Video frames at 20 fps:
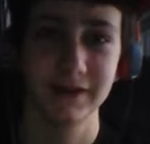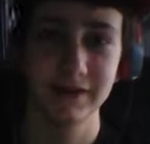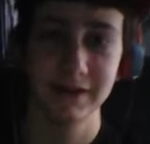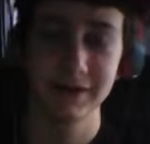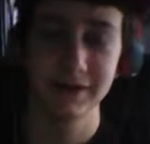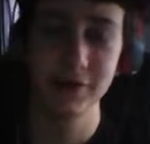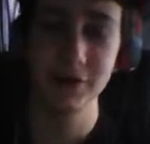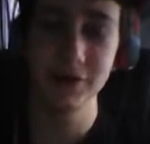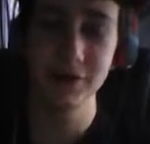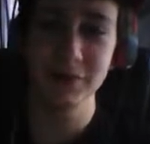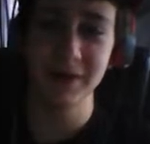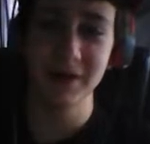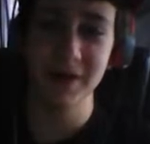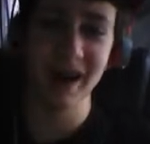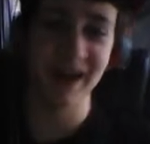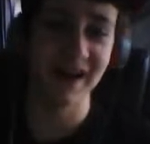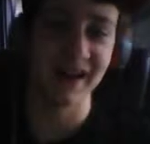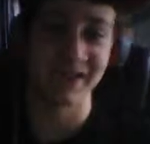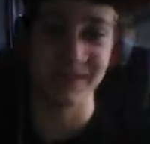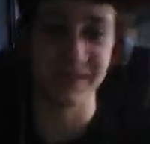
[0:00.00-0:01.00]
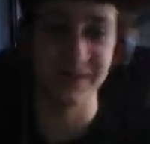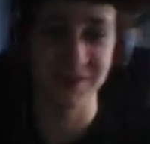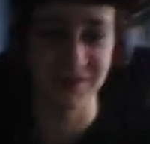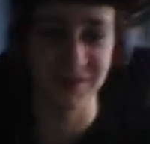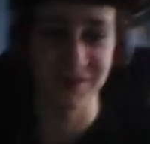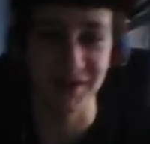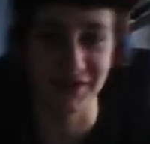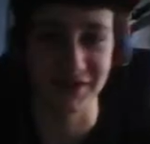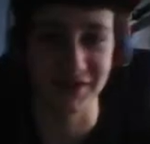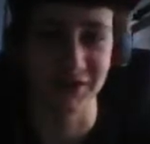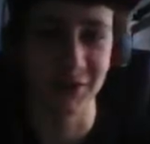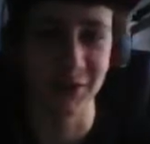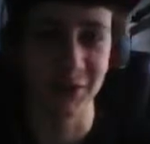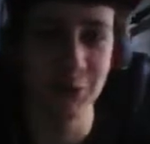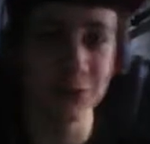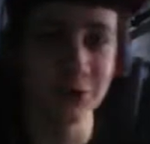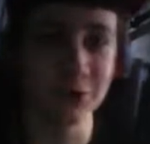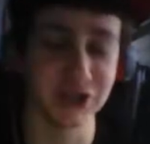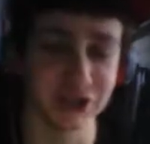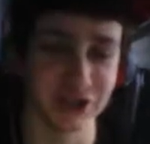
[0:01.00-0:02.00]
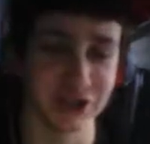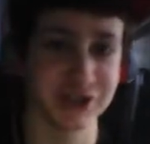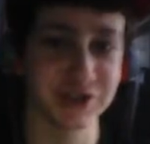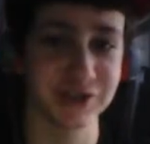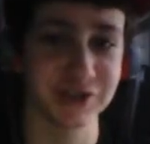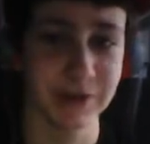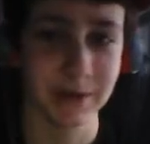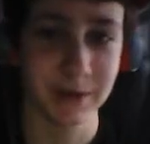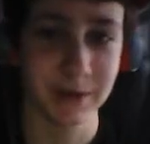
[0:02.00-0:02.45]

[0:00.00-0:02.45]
no goodbyes to Professor Oak, just